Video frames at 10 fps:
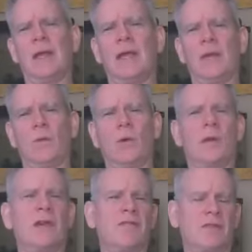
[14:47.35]
It will
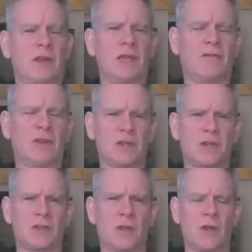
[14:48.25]
give
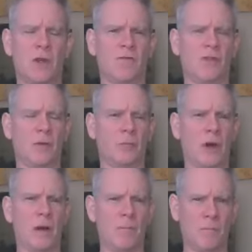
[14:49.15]
forgiveness for the
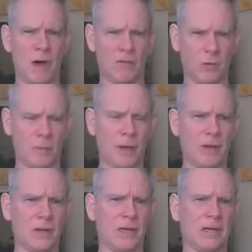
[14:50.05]
problem of
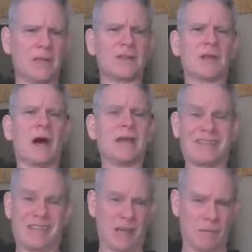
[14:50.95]
rebellion against God,
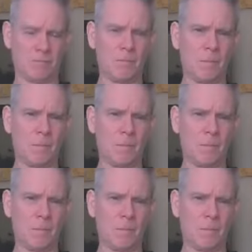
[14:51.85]
sin.